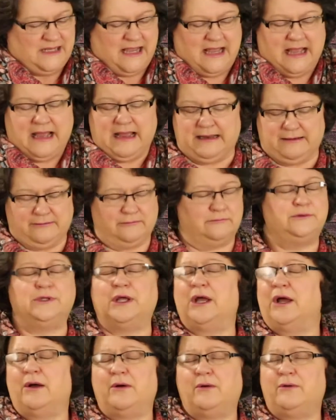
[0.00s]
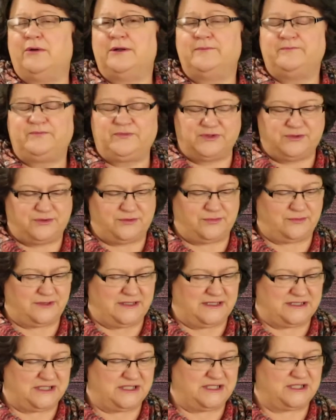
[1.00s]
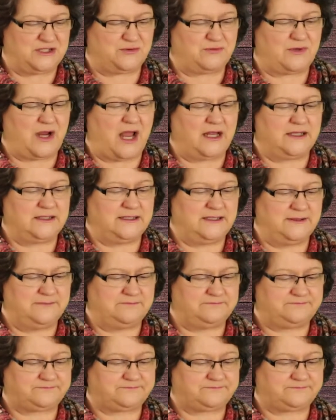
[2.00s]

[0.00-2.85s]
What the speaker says: "I don't know," Tricia shrugged.